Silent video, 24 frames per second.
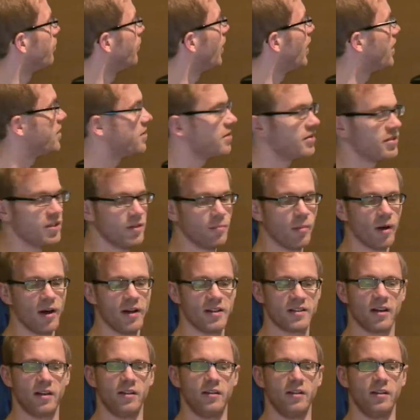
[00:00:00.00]
entity by
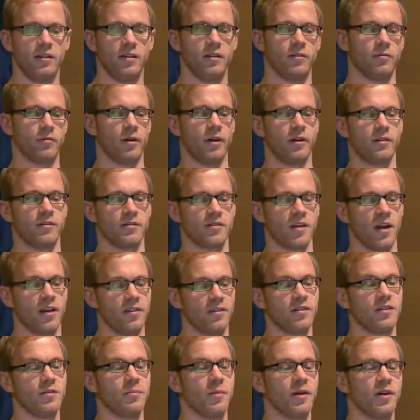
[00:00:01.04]
its ID, right? The
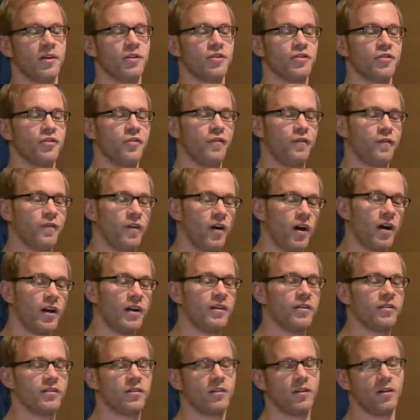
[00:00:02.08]
entity manager
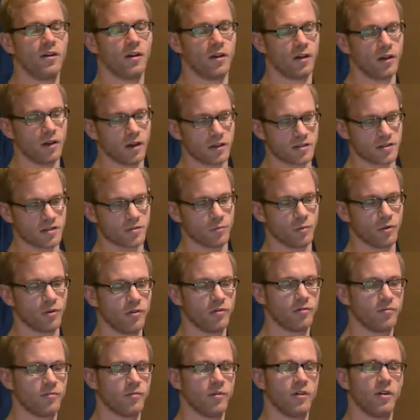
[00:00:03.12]
find customer.
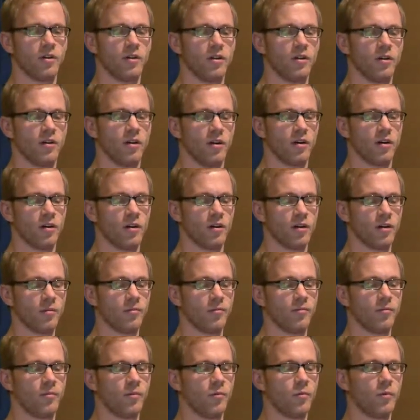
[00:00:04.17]

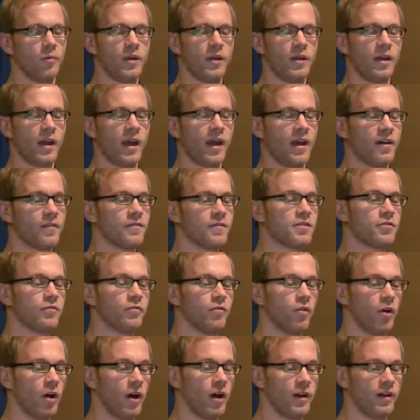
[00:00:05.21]
We have to
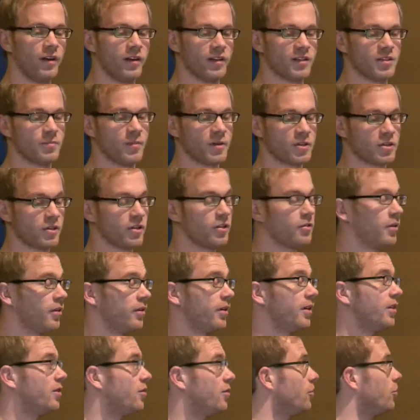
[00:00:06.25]
write a special
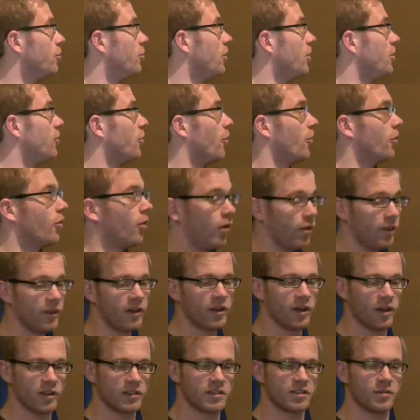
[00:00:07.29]
query to return all the
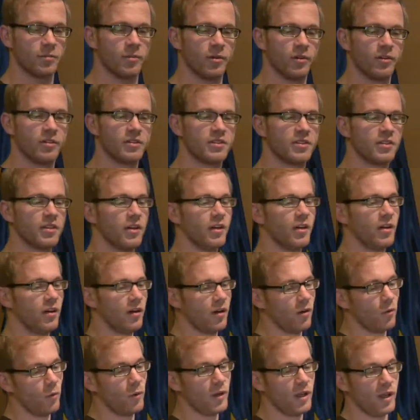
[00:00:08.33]
customers.
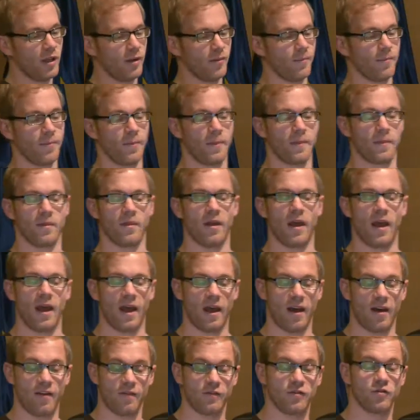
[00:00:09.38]
We
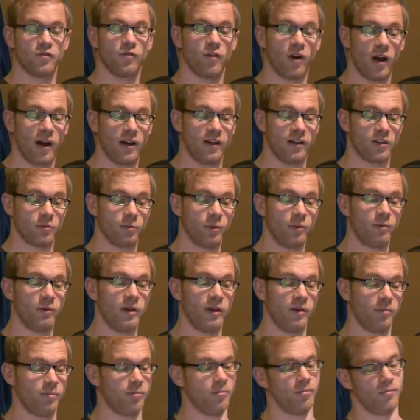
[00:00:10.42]
have to write a
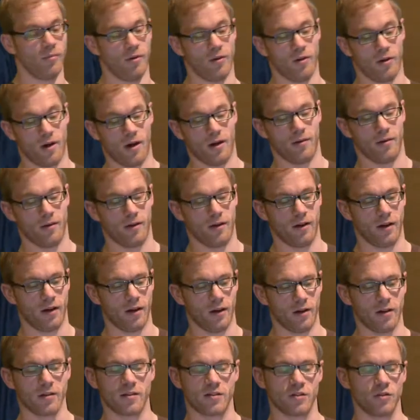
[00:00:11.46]
query
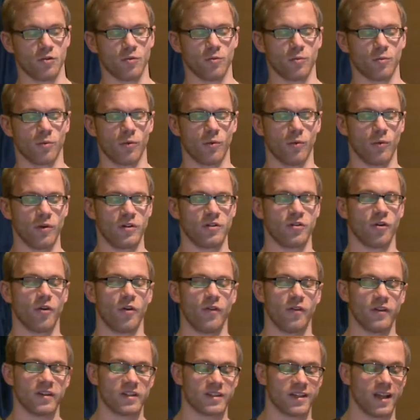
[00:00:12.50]
to
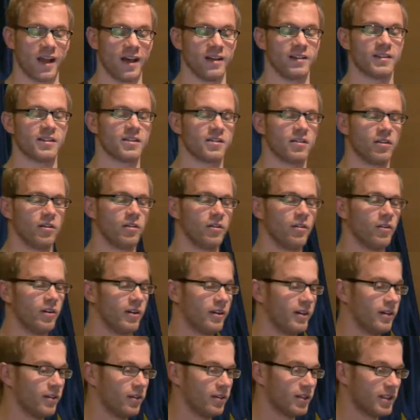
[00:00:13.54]
return the slices
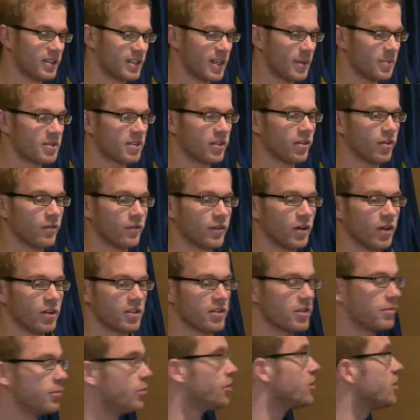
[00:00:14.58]
or a subset of
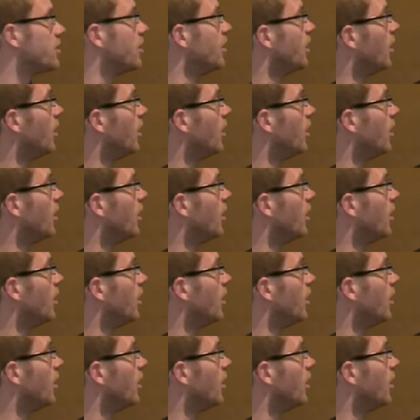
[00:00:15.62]
customers